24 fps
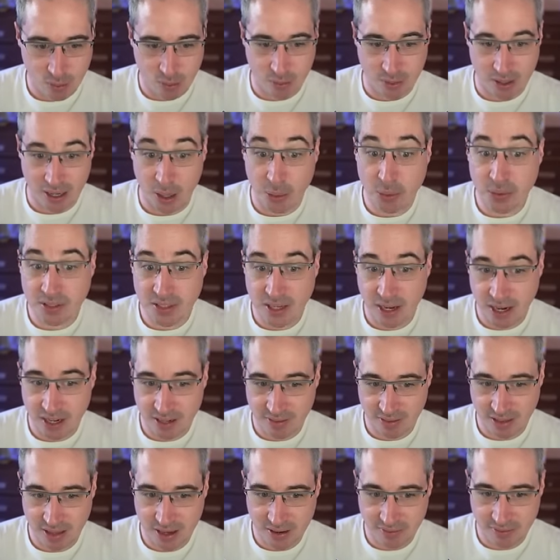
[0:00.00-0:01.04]
where we're
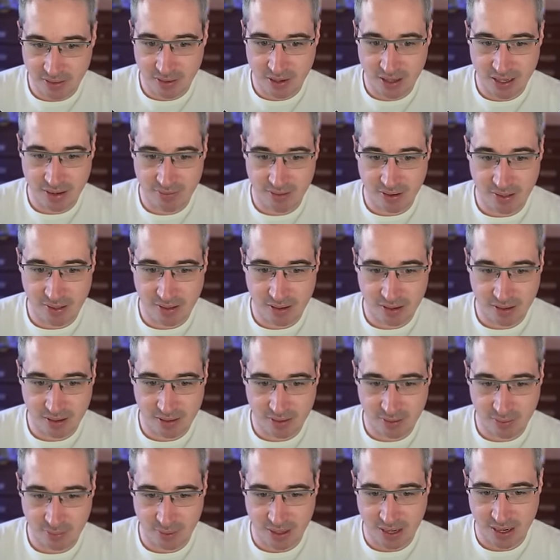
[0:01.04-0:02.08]
outside of the hover and
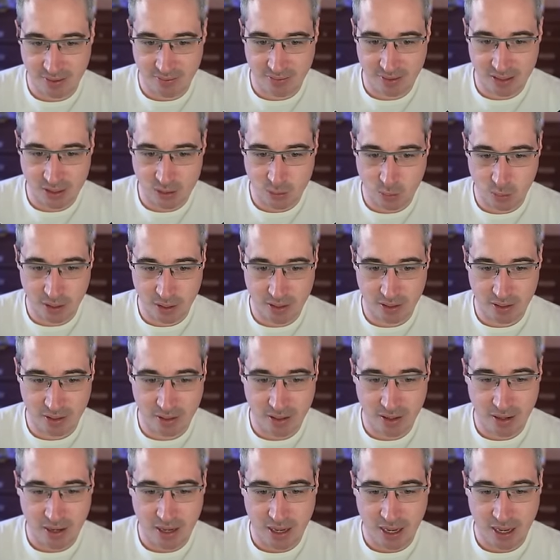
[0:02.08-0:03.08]
everything. We have this one.